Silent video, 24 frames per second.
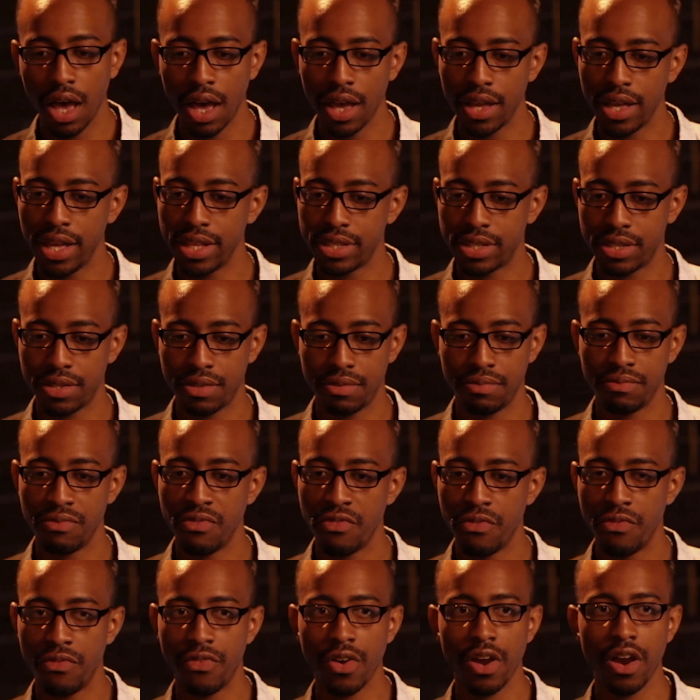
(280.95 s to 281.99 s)
It's
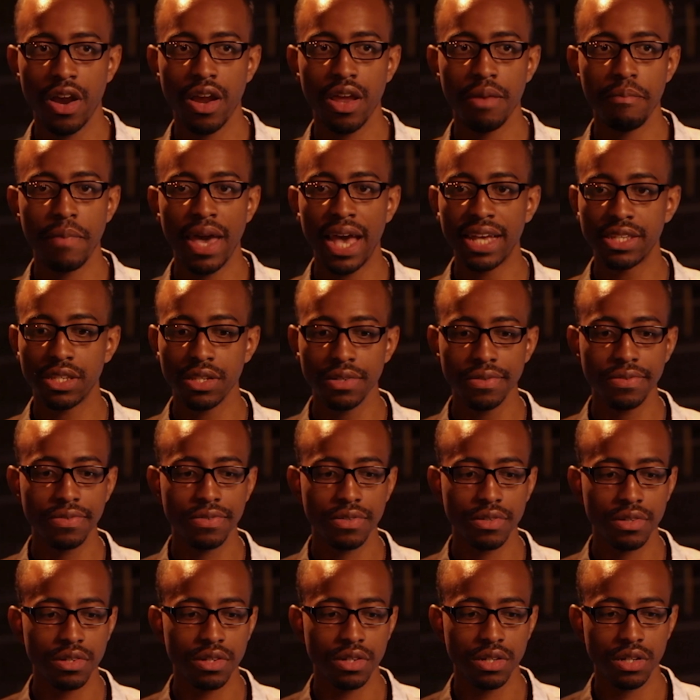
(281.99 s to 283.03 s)
very massive,
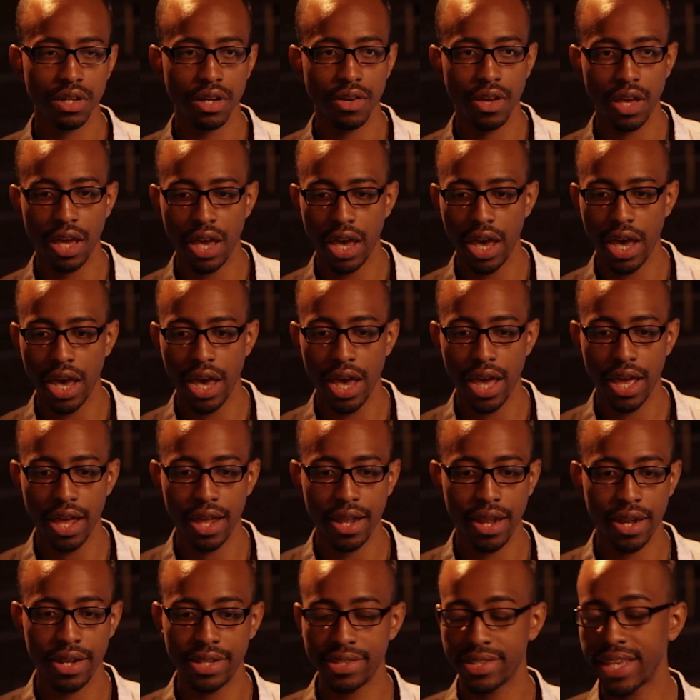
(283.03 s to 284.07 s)

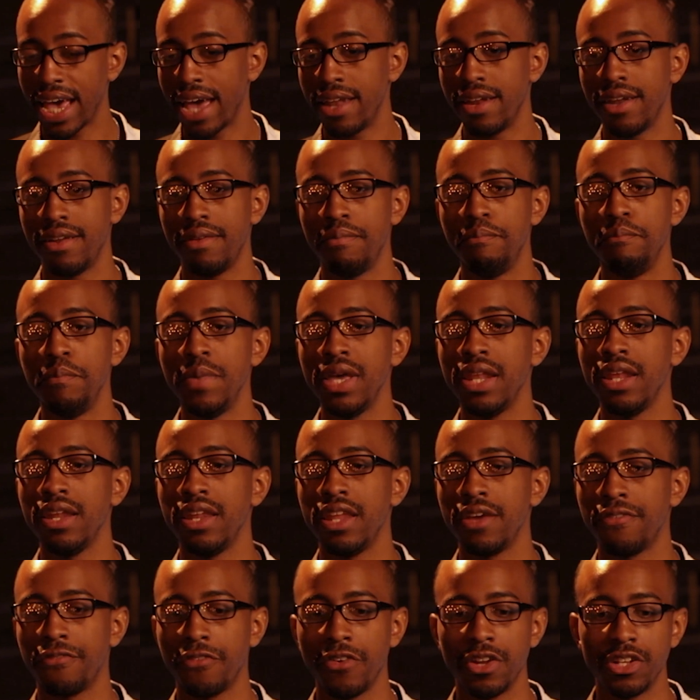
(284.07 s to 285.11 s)
and it's got many
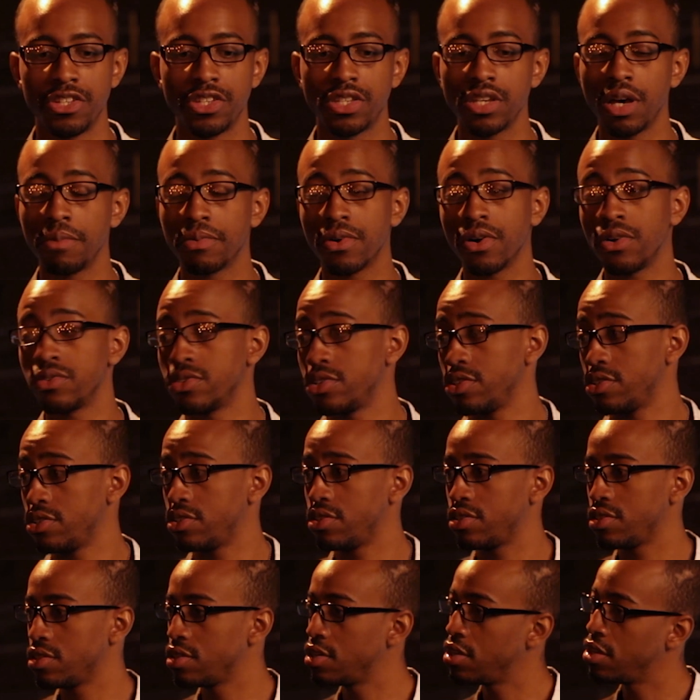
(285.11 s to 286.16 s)
different
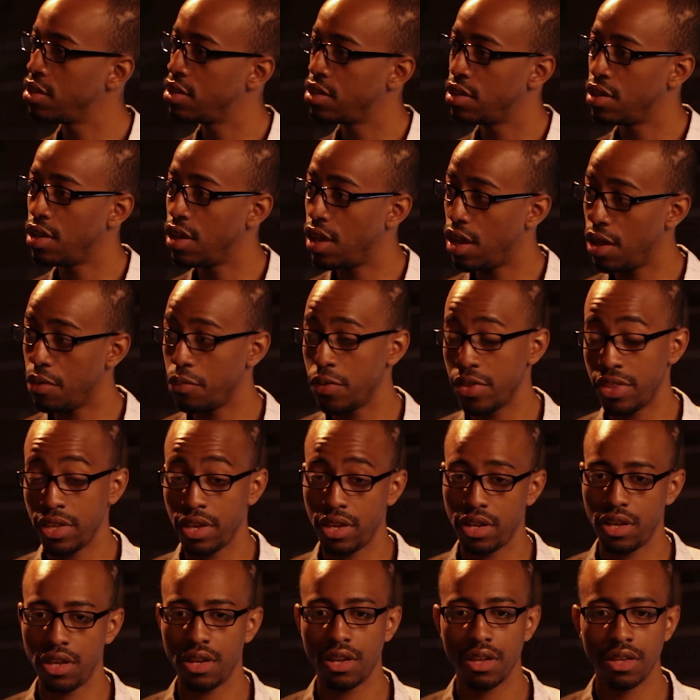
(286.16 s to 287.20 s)
subcultures
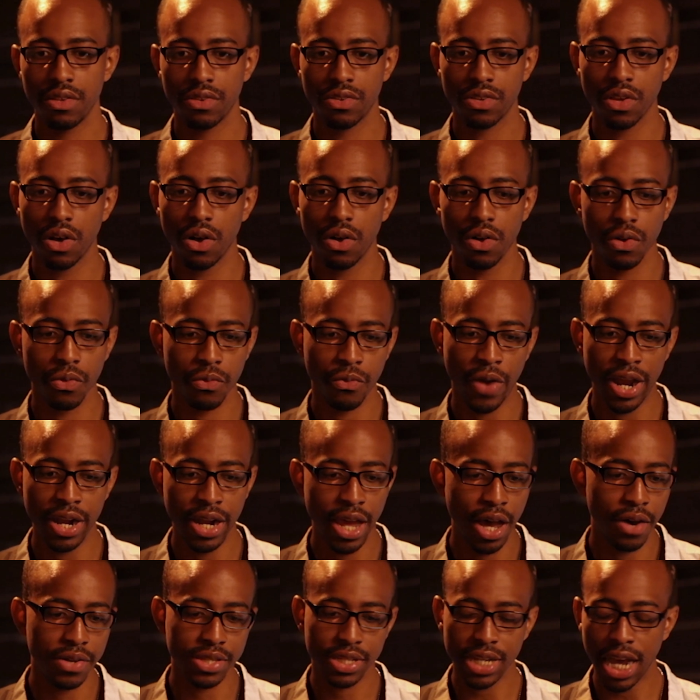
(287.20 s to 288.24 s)
within it. So right
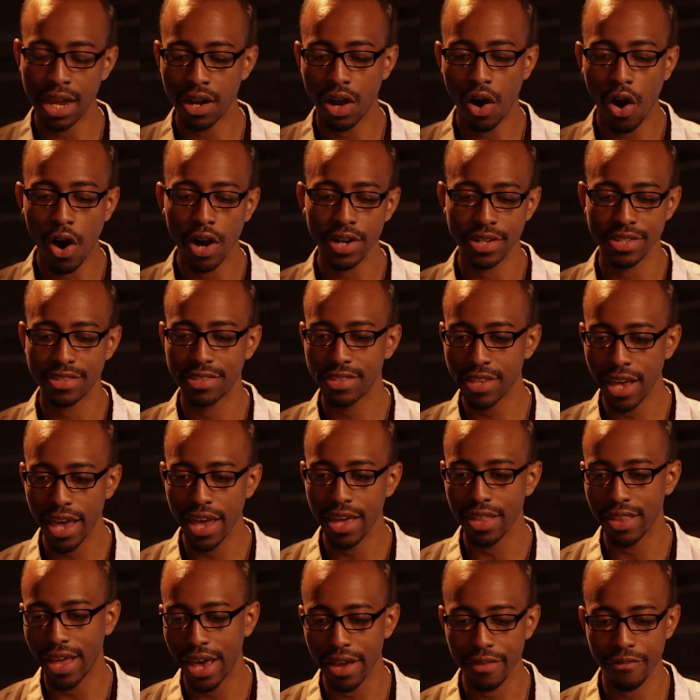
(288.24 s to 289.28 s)
now it's kind of hard to say, like,